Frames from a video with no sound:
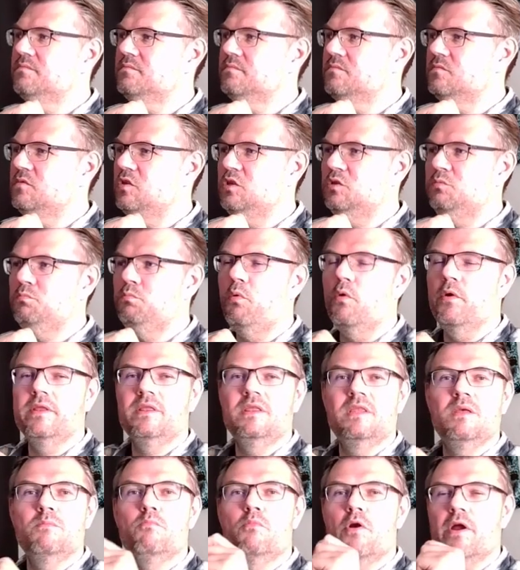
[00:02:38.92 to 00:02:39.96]
these
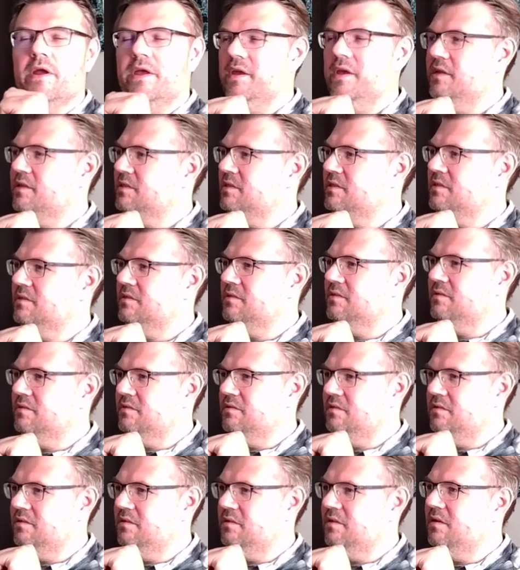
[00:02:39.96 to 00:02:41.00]
pointy brackets.
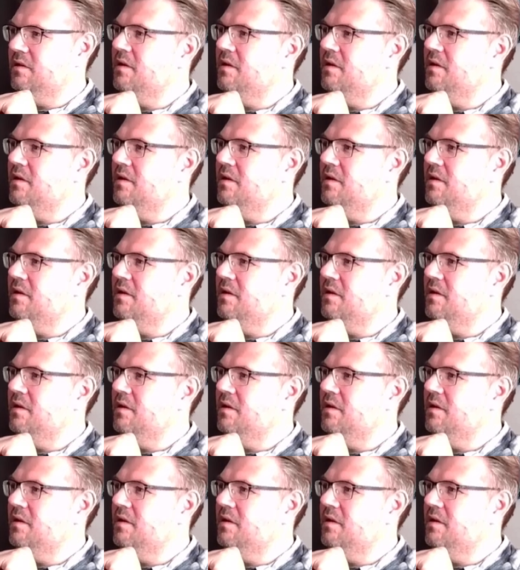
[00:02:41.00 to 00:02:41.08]
Yeah?